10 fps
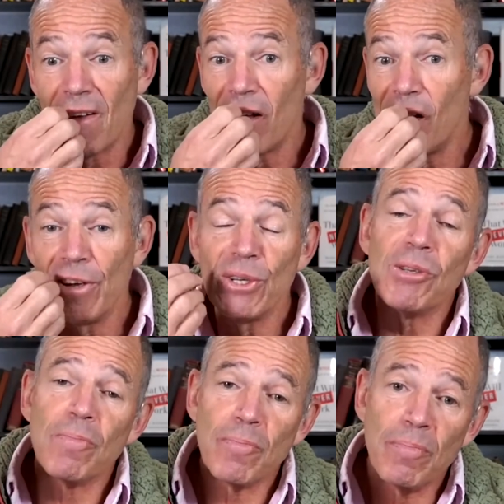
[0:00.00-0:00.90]

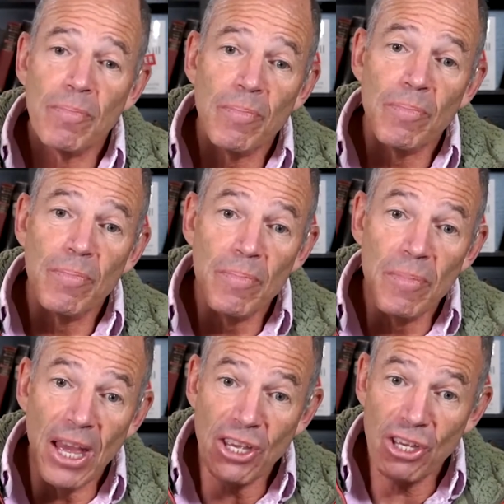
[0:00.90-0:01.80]
is
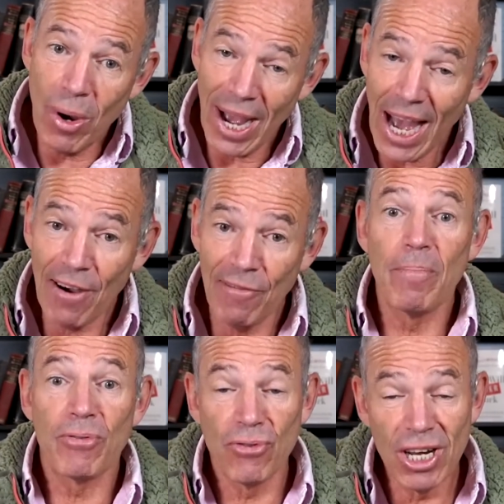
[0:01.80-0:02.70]
that you have a
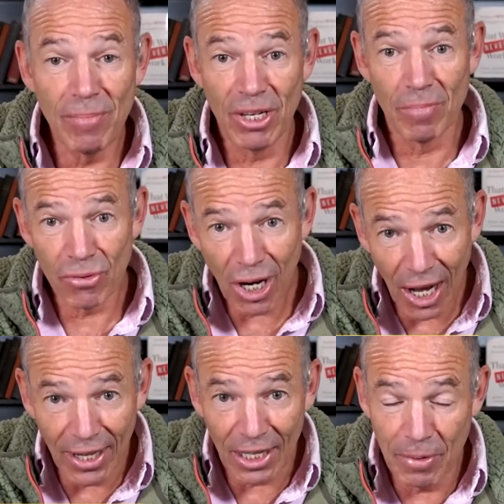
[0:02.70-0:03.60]
premium
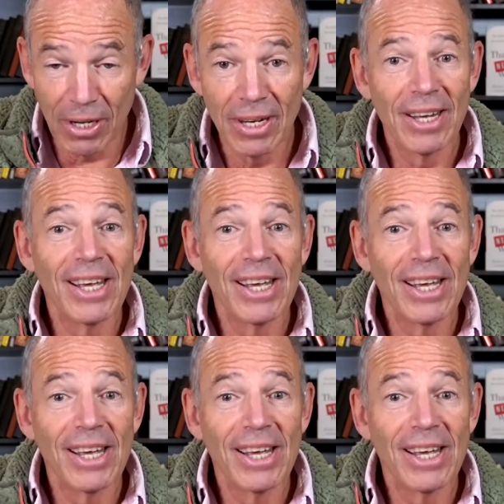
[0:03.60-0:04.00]
product, but